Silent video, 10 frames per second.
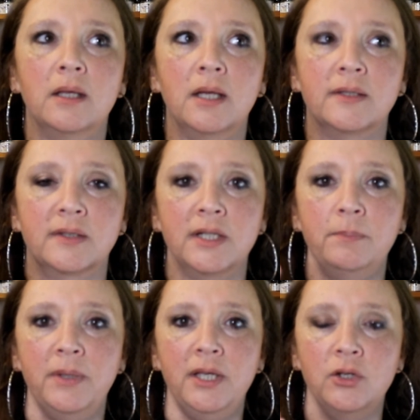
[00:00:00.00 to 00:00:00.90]
it's going to
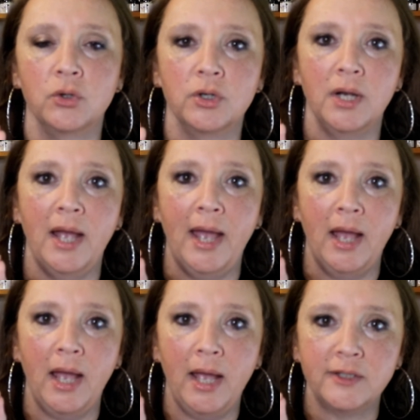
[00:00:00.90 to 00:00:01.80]
be your
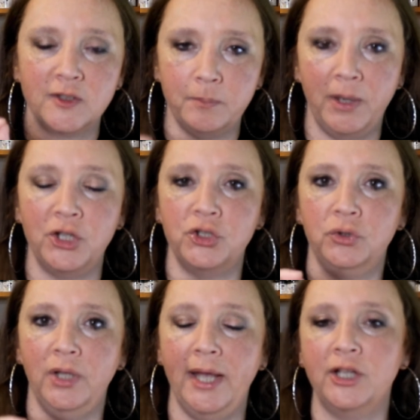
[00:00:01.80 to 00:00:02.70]

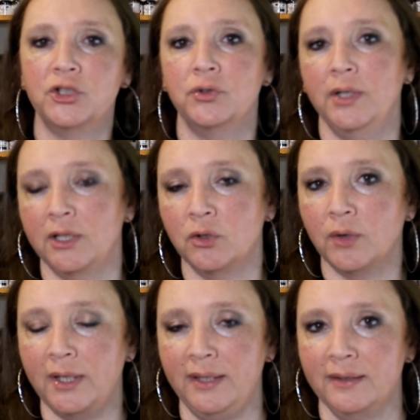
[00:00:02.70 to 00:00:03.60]
special extra
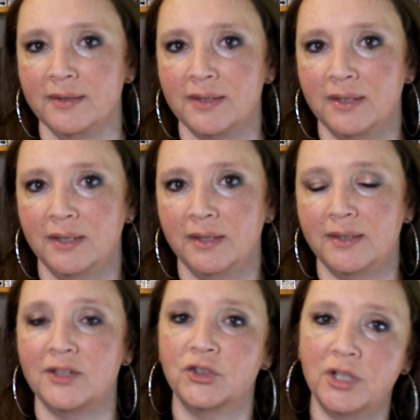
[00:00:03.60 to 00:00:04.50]
ingredient
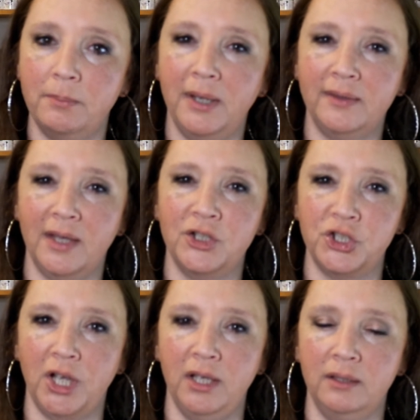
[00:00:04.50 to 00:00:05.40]
that's going to make that
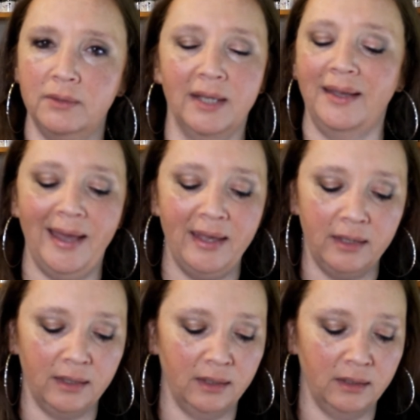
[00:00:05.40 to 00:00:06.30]

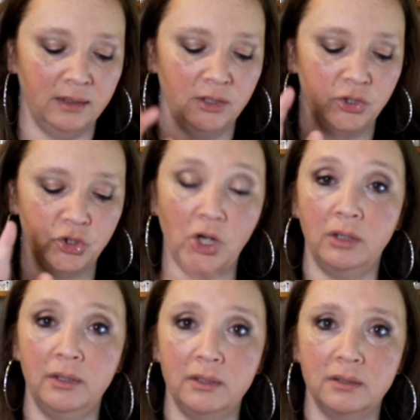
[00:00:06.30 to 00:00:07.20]
cake
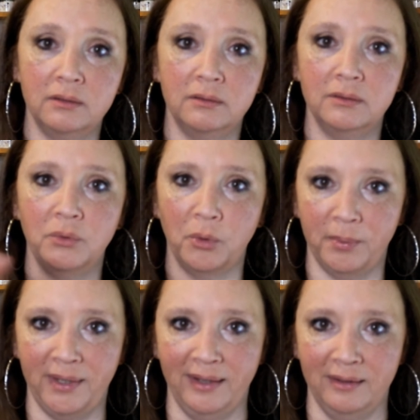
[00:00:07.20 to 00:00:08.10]
chocolate or
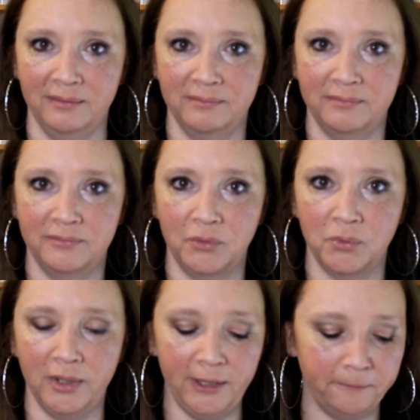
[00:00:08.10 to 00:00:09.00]
banana,
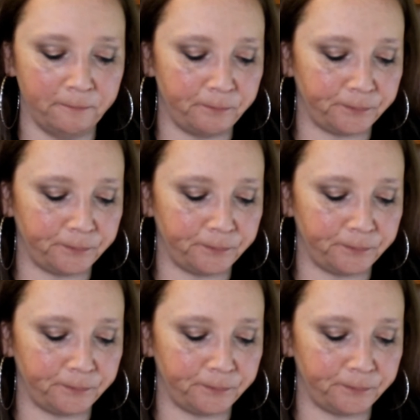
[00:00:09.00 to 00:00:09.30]
right?